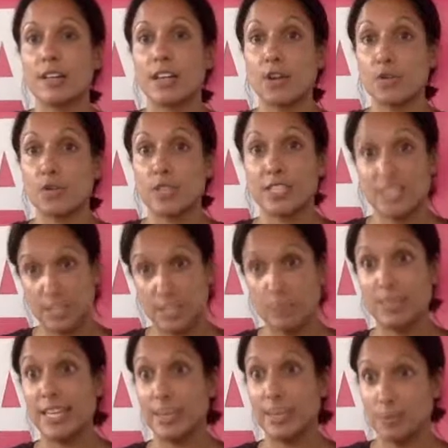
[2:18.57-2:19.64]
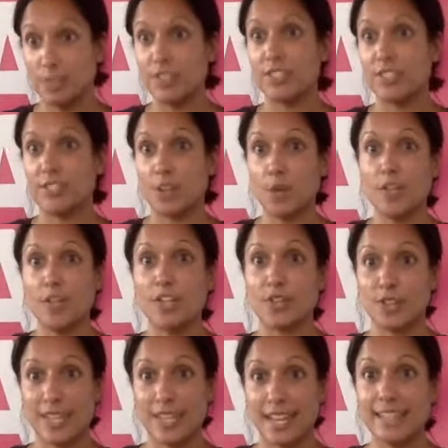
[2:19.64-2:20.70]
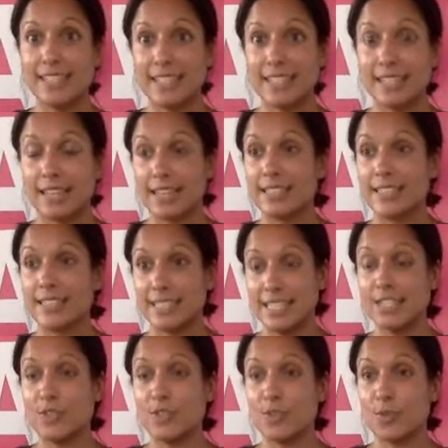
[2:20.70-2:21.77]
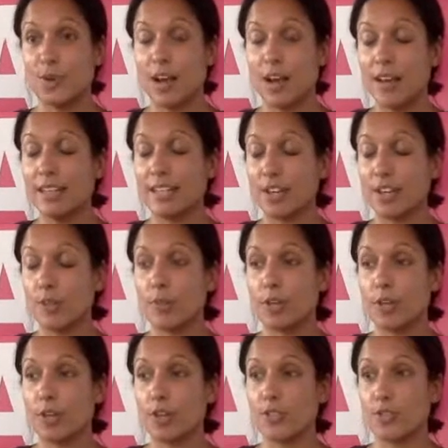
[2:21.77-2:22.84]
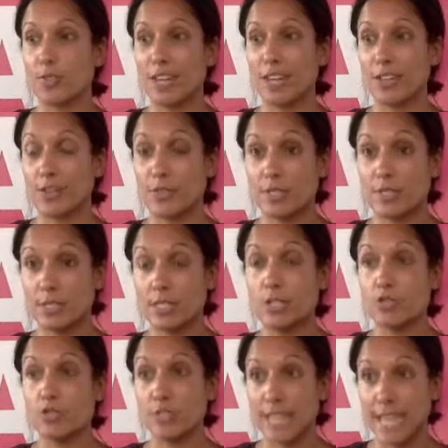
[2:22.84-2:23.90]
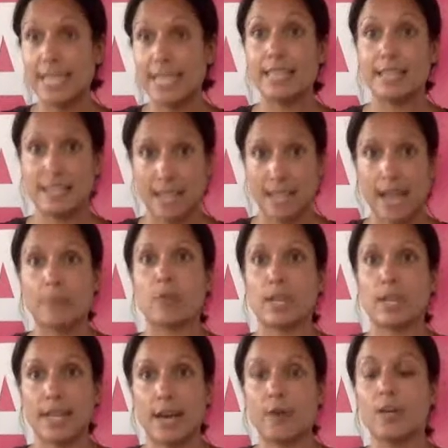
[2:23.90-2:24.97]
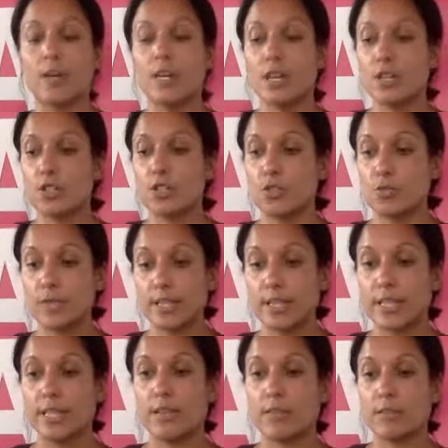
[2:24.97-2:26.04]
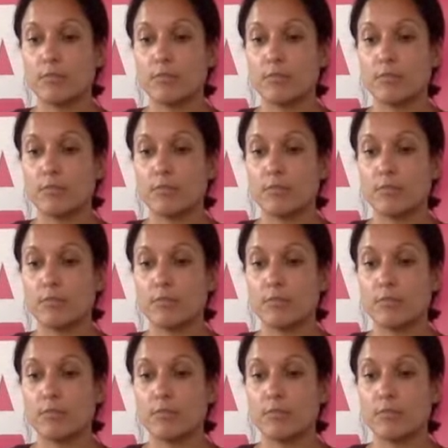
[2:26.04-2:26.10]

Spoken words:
not only to be able to know that you're connecting and to see you on here, but also that you're taking the time right now to really